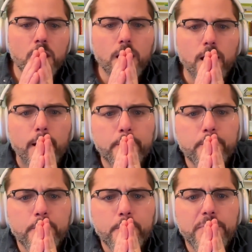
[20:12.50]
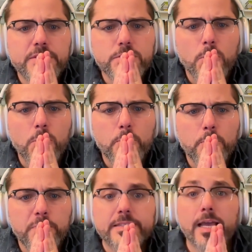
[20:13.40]
Um, but so,
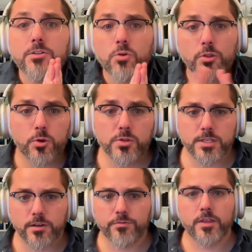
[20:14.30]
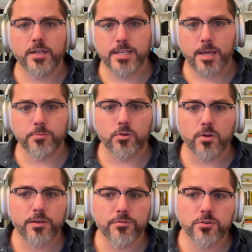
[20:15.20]
besides all the good stuff that has happened in your
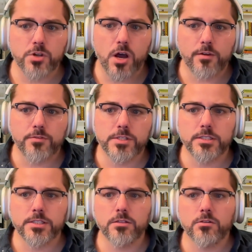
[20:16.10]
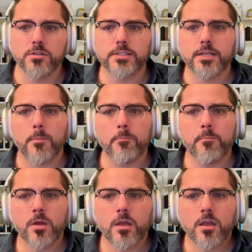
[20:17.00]
life, there's obviously still
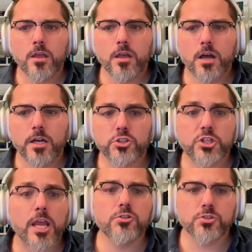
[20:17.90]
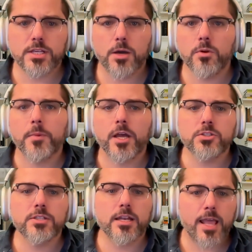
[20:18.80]
some uh, changes I would
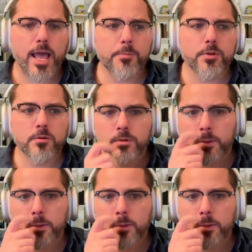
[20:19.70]
imagine that have happened